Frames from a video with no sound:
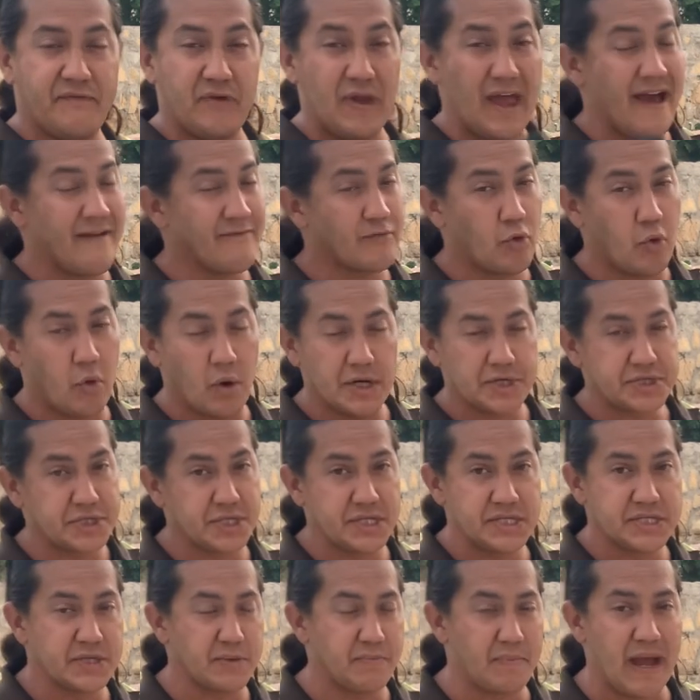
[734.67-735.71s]
you have
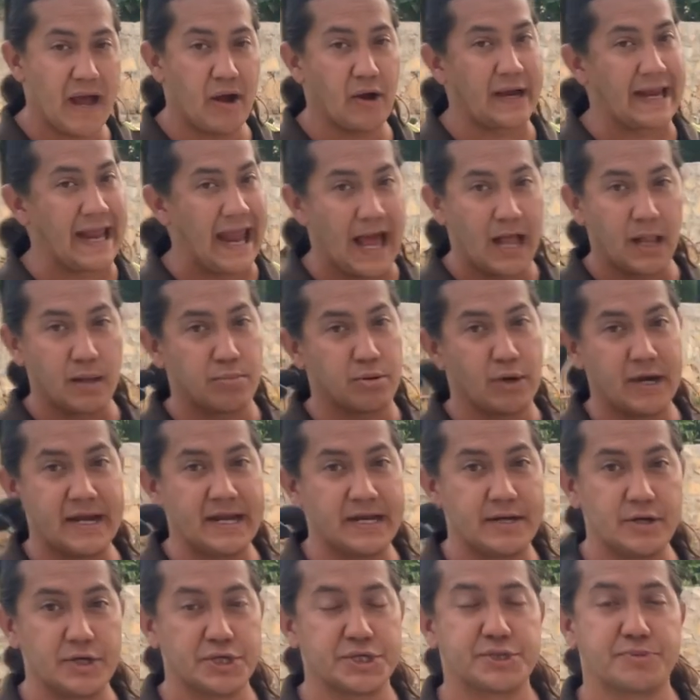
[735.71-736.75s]
questions about
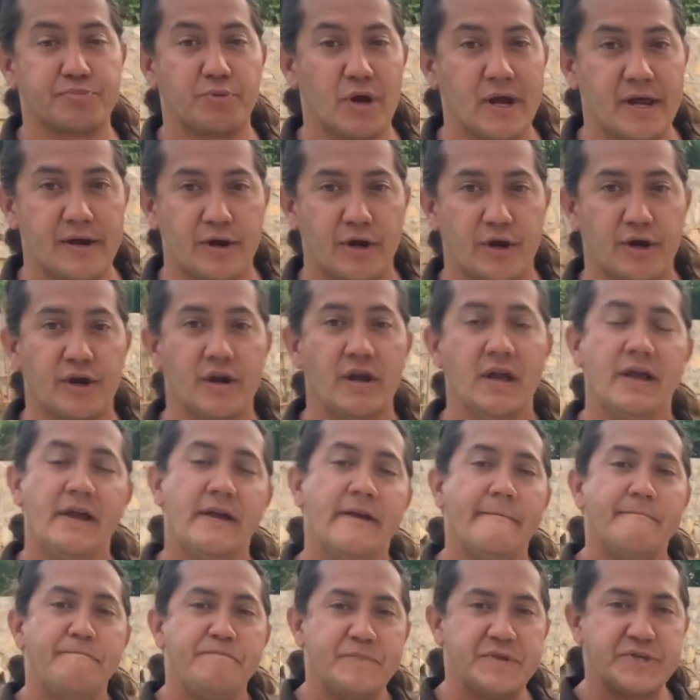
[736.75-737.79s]
calibrating your spreader,
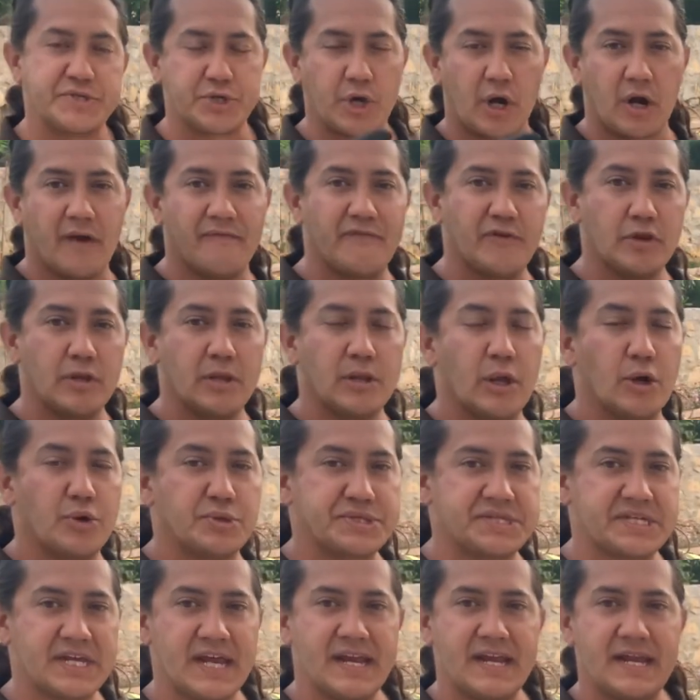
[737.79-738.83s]
start off on the low
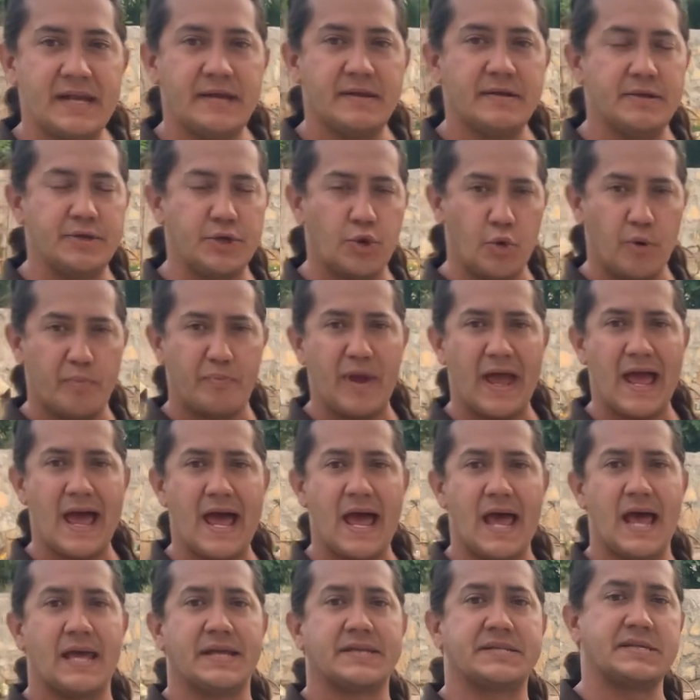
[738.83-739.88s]
setting, do a
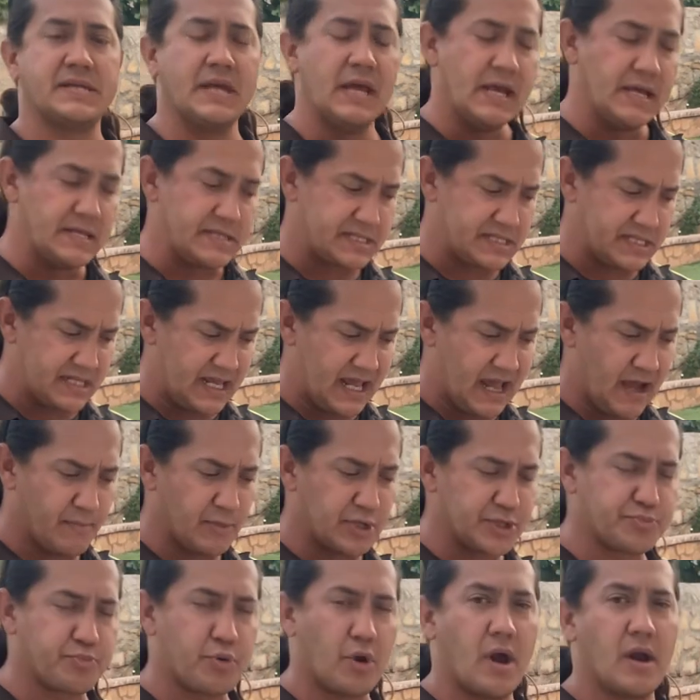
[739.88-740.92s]
pass, see how
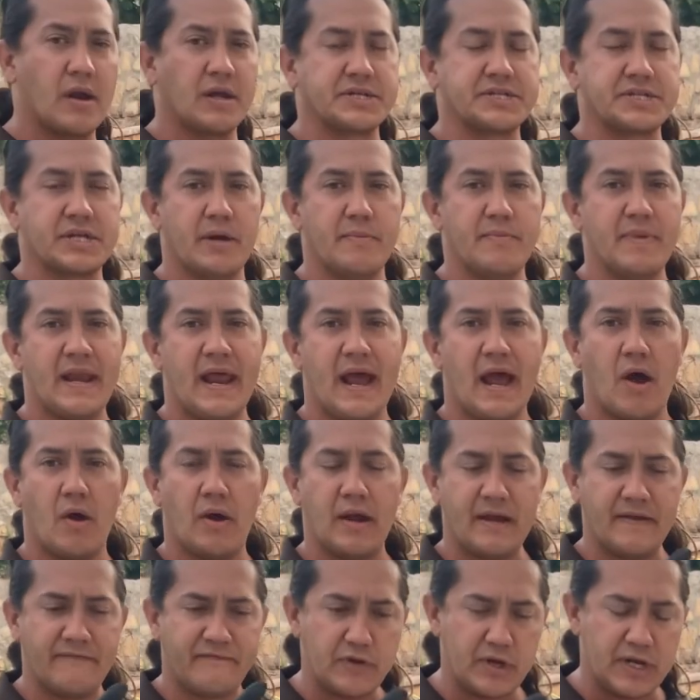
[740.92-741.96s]
much product's coming out,
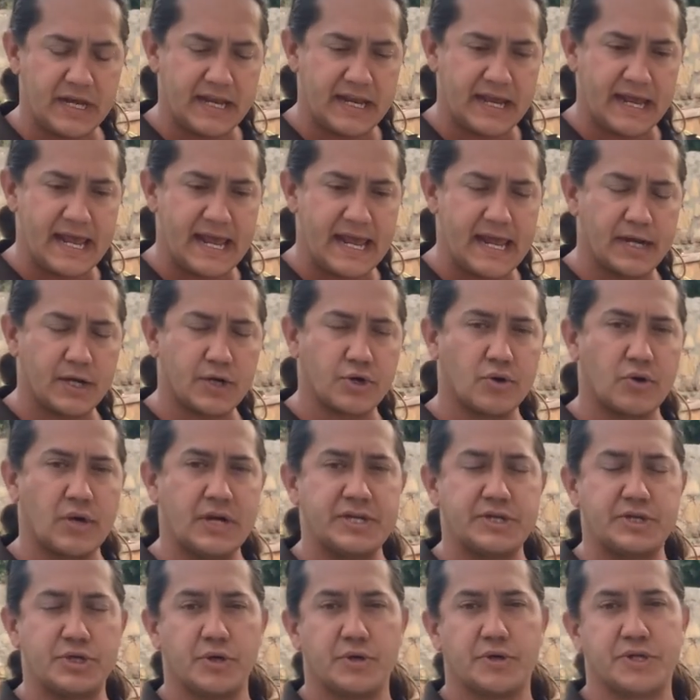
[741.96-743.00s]
and if you need to
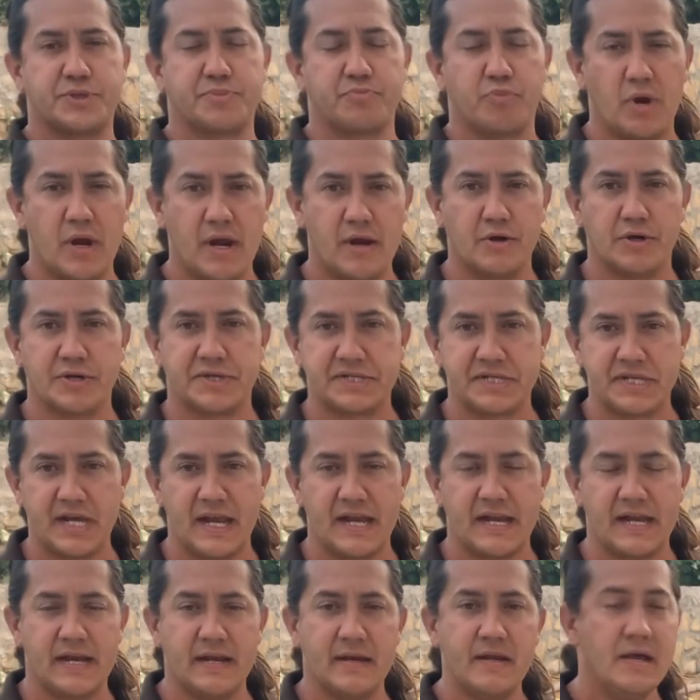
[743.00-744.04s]
increase your spreader
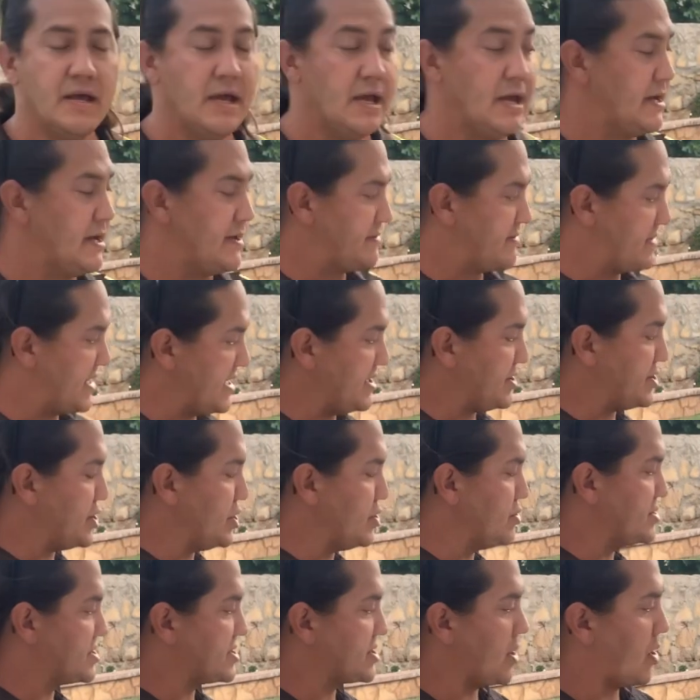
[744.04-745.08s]
setting, then
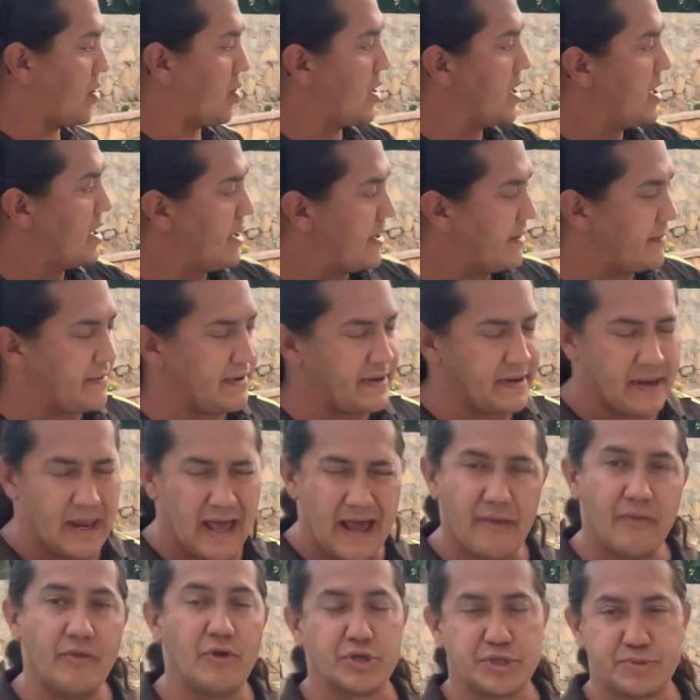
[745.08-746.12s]
do so.
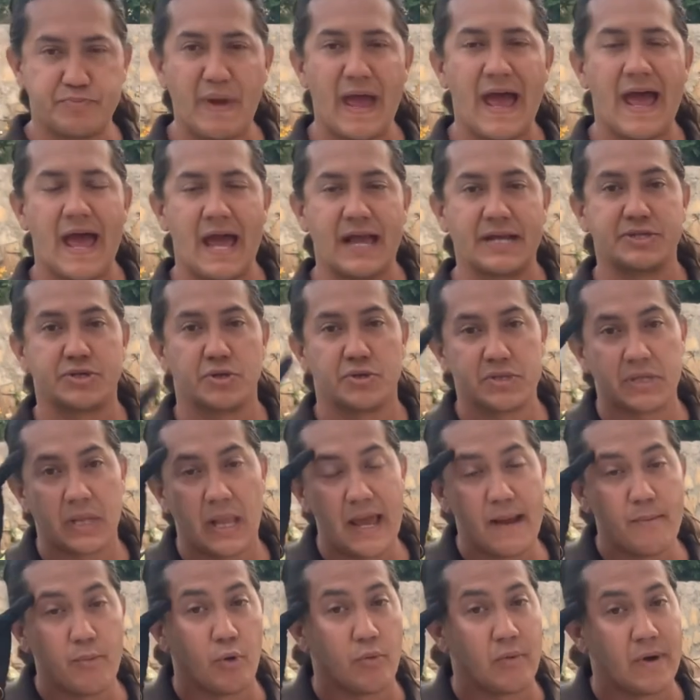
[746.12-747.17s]
Now those bags, those
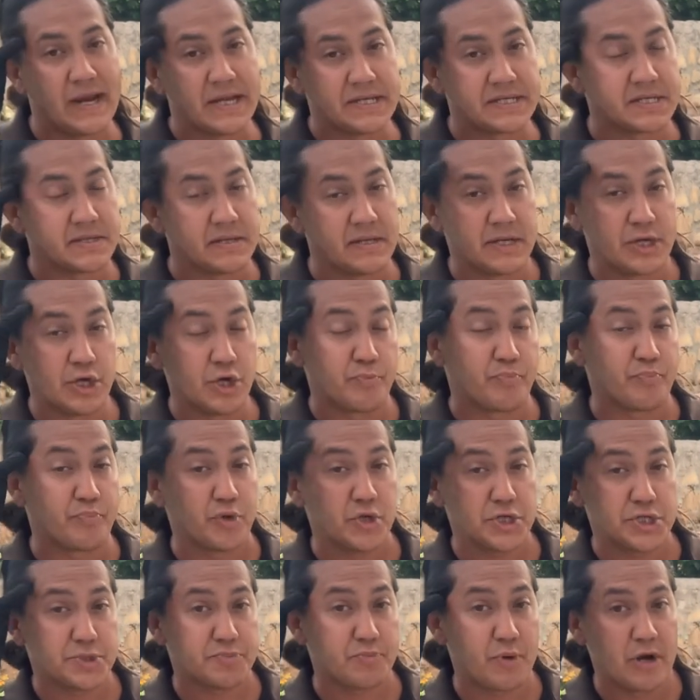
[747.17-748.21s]
label rates, your
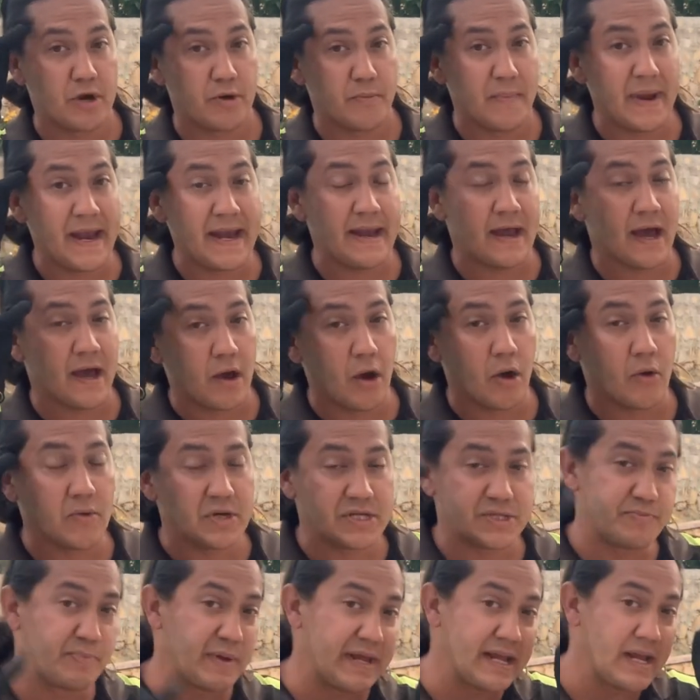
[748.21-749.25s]
push spreader may not
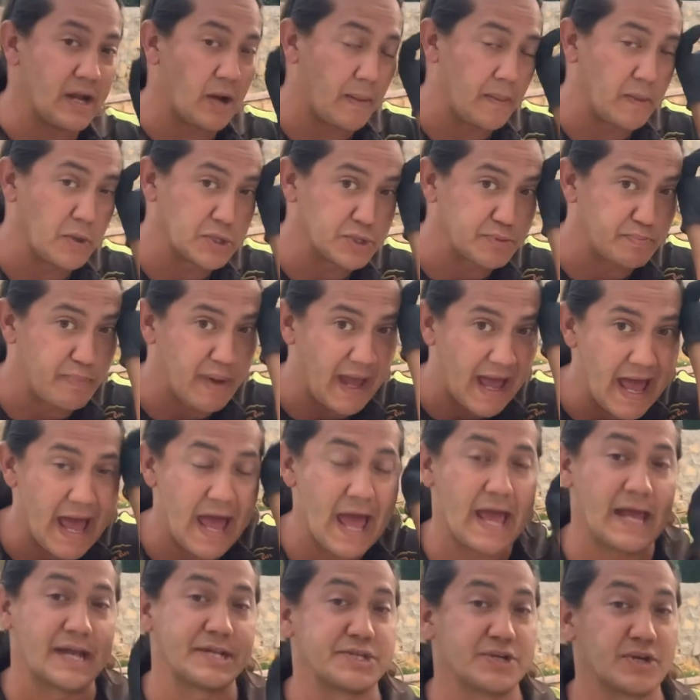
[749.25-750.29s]
always be on those
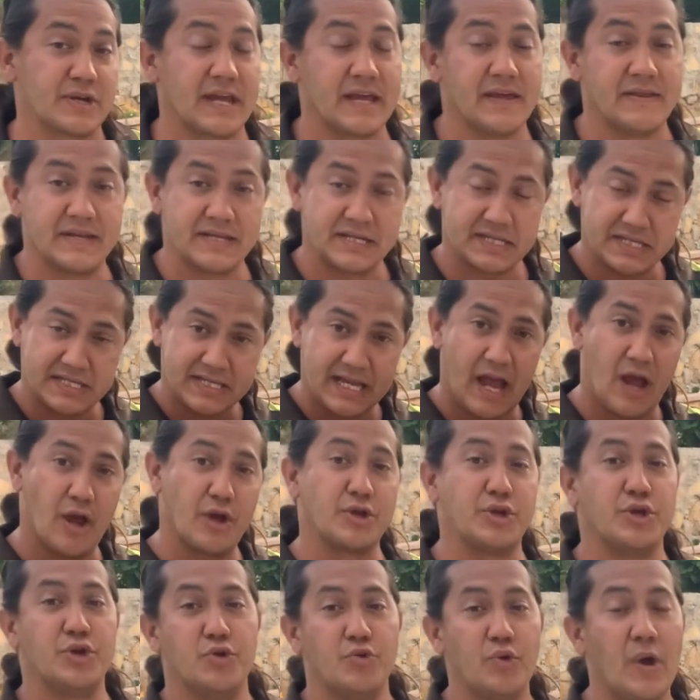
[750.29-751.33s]
bags, okay? This is how
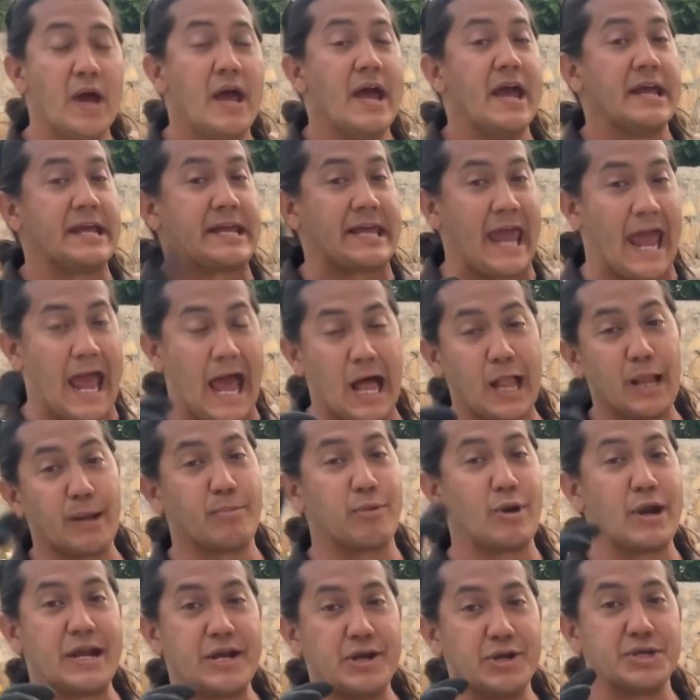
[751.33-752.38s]
you
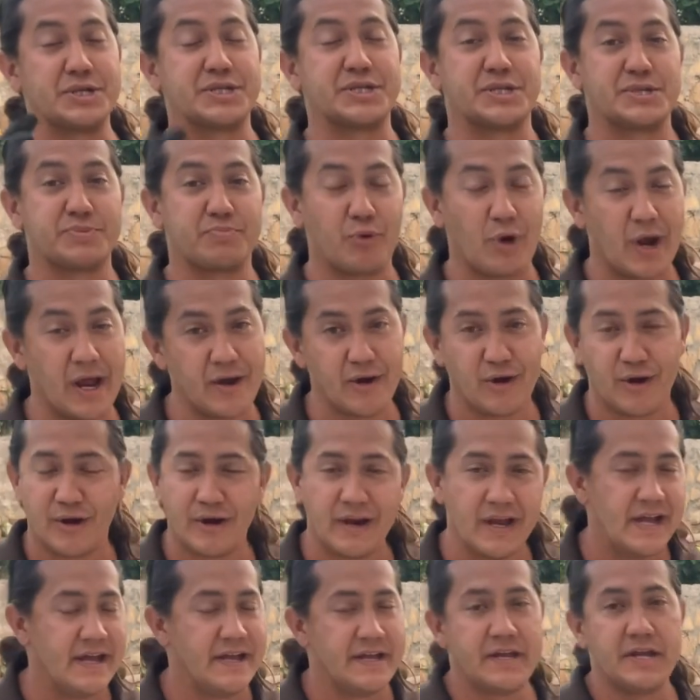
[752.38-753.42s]
calibrate your spreader.
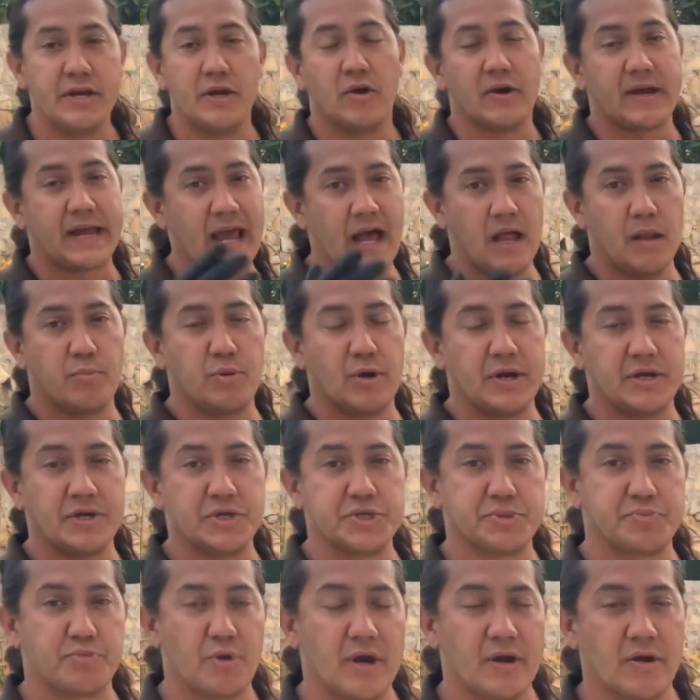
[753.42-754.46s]
You don't calibrate your
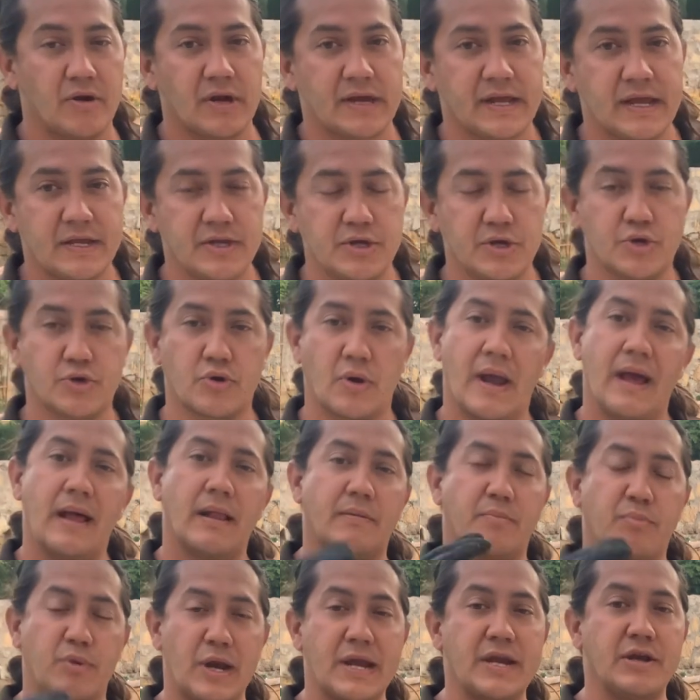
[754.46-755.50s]
spreader, okay? You
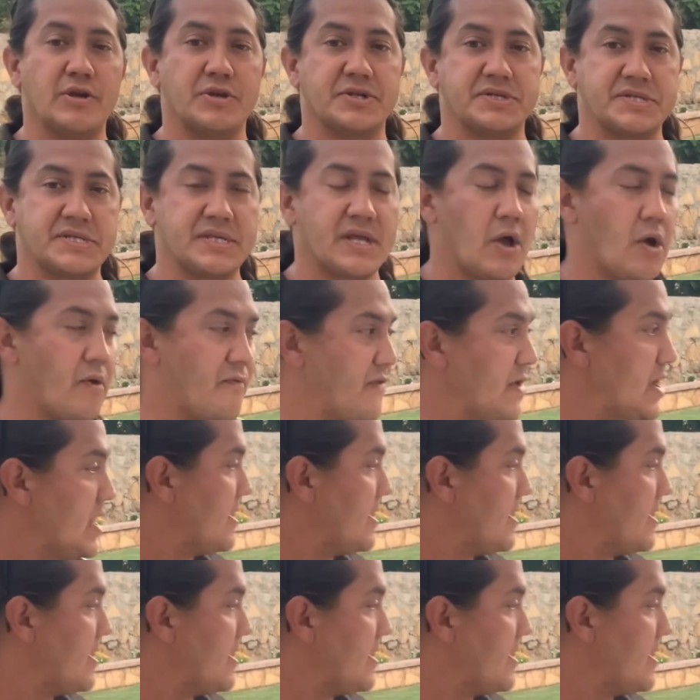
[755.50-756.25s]
calibrate yourself.